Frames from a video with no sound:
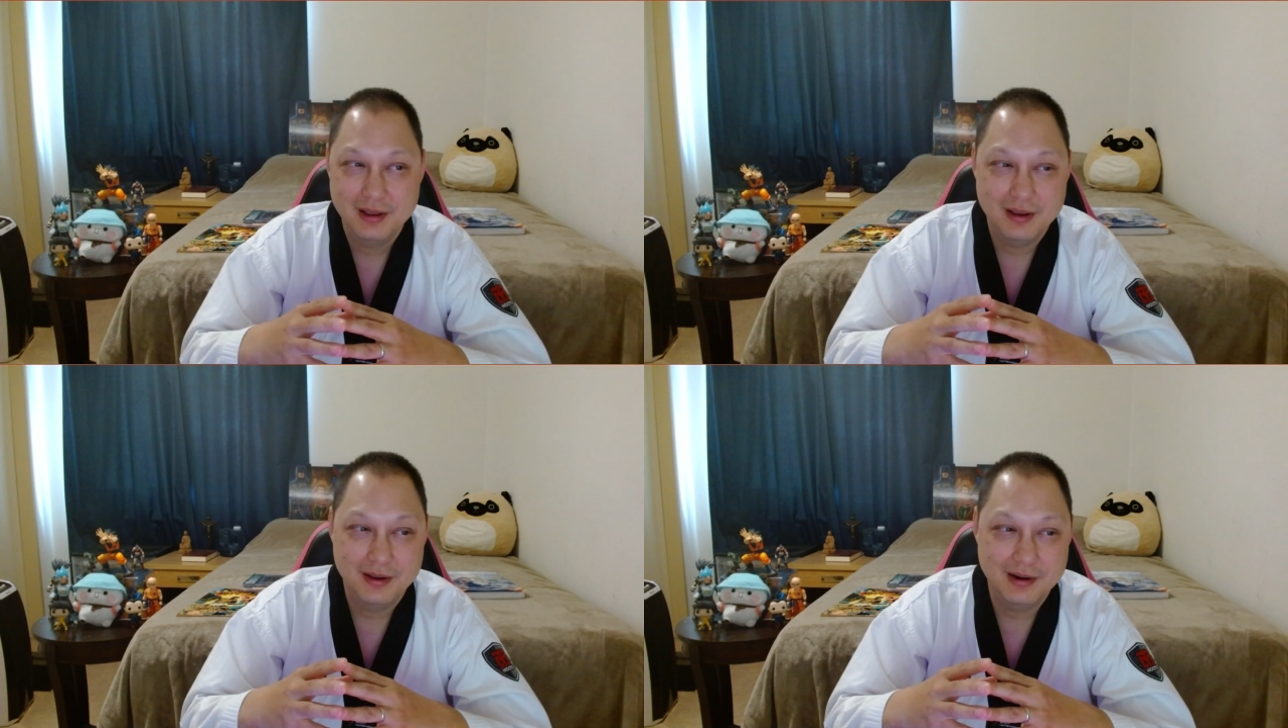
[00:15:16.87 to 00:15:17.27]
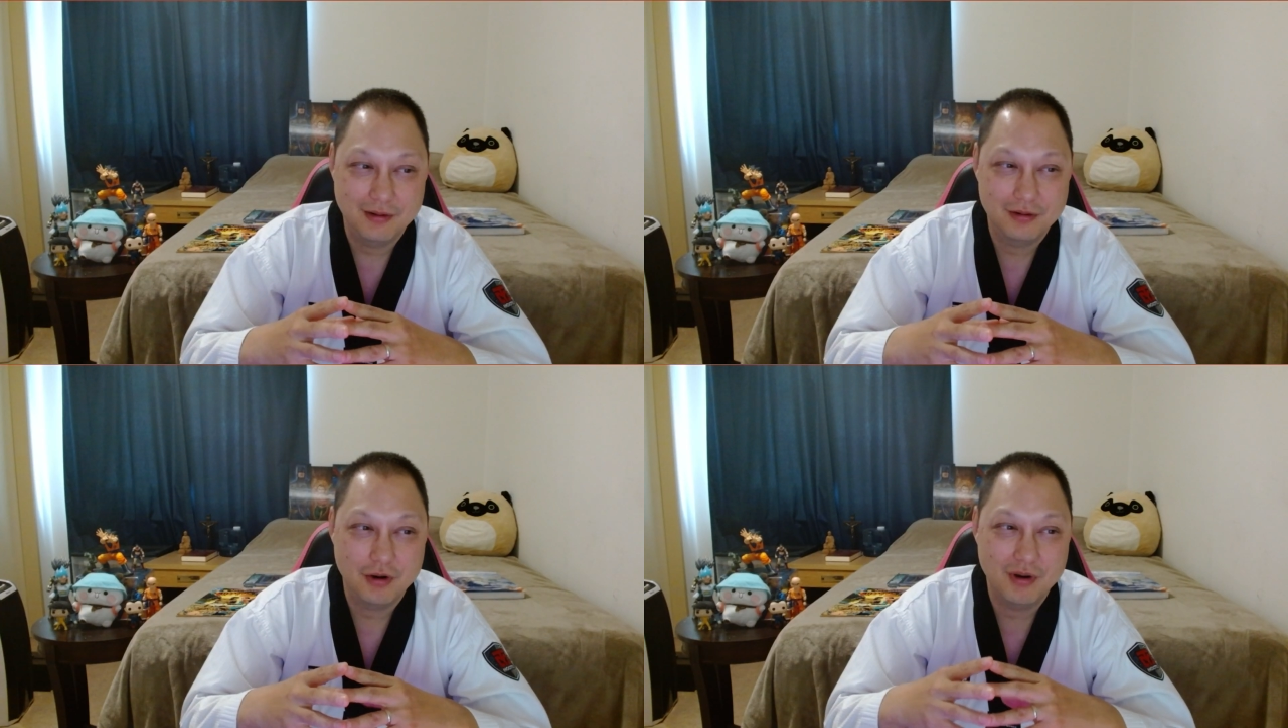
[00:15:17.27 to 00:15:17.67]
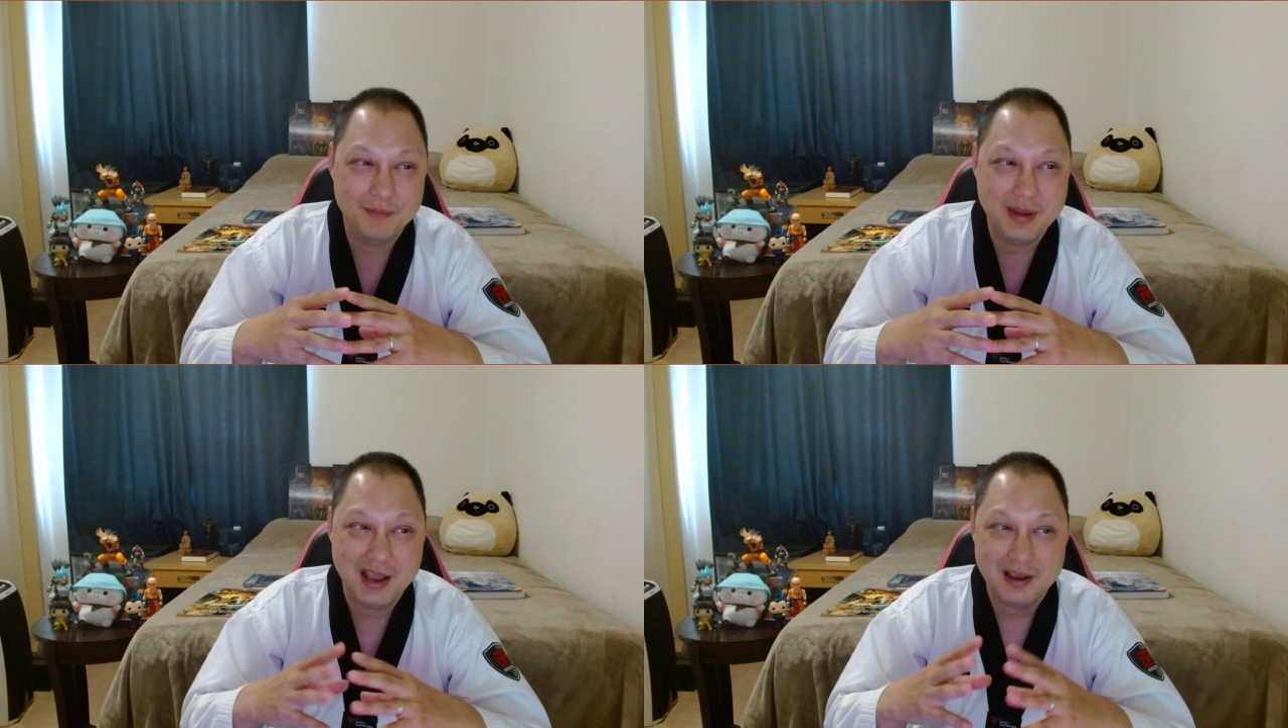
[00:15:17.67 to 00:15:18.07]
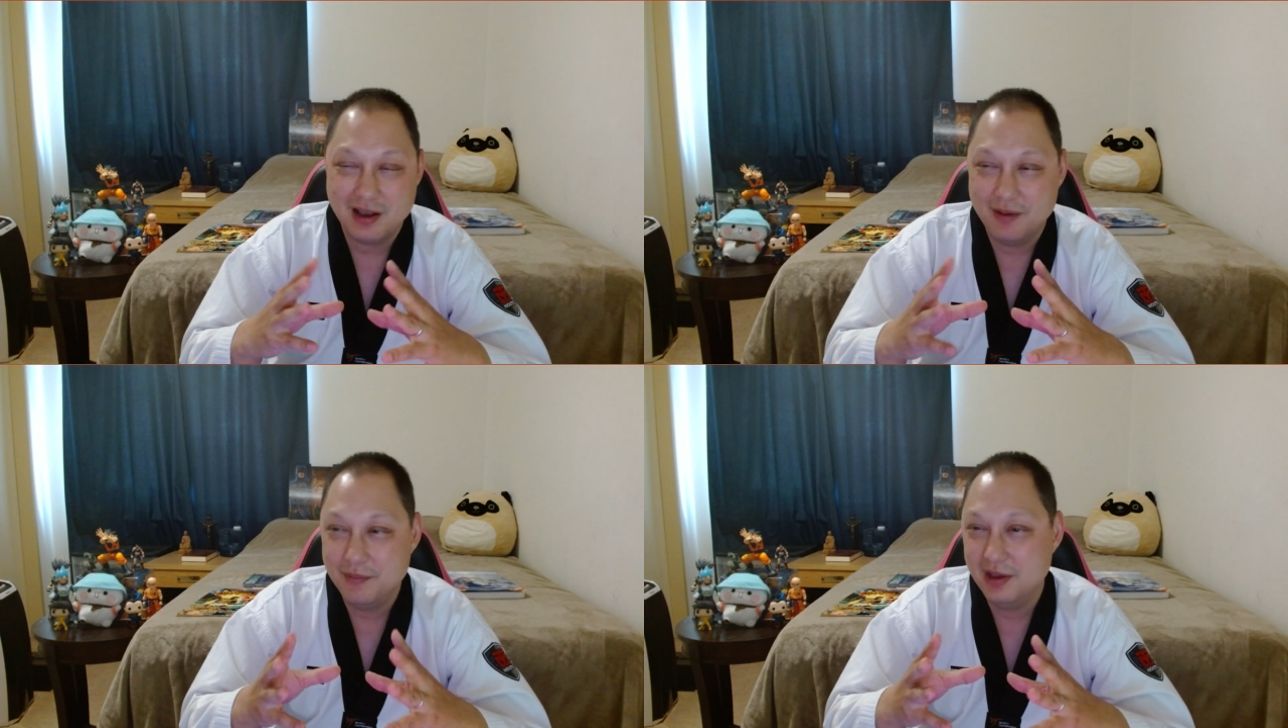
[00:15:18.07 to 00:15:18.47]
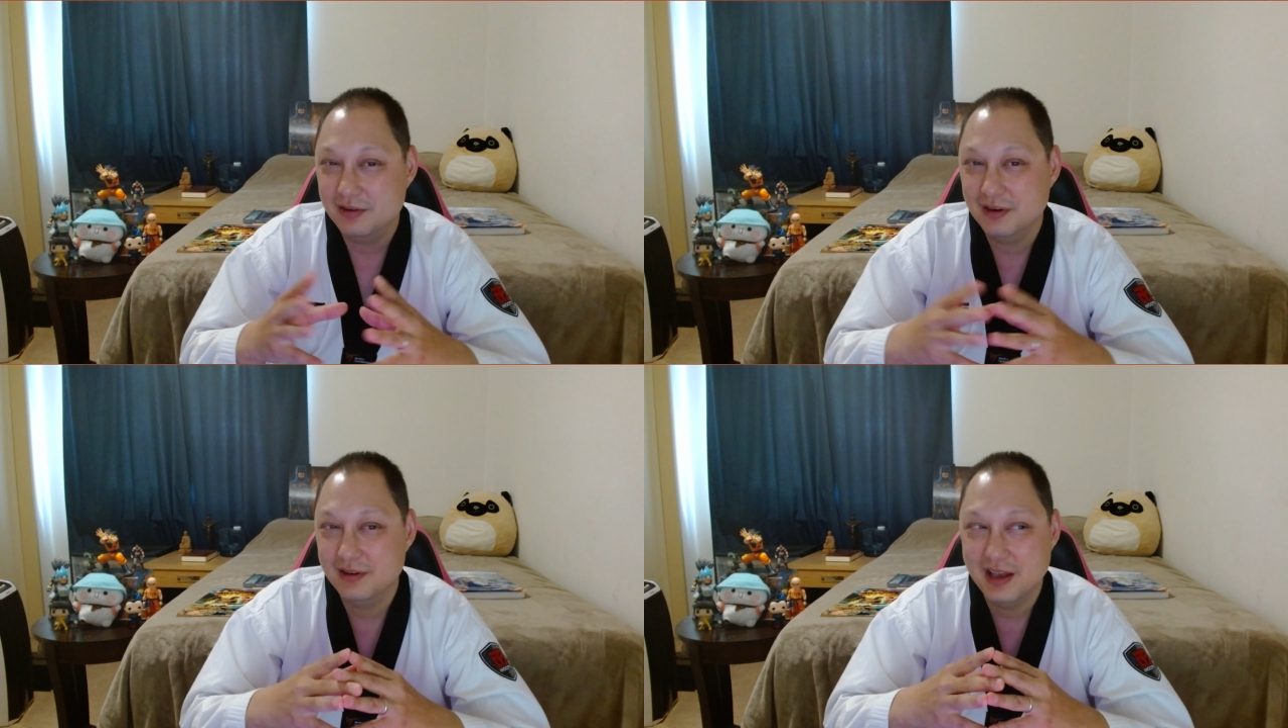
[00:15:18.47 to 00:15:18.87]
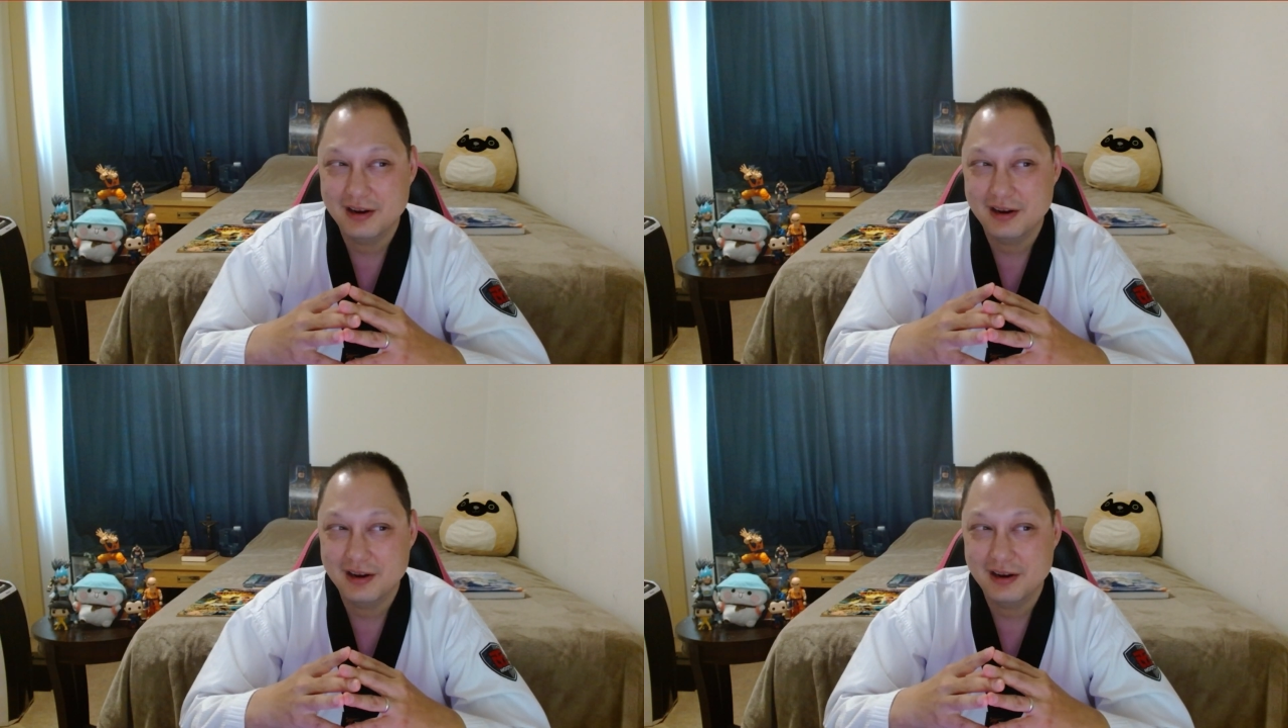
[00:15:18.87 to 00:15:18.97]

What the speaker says: Now, going back, I mentioned that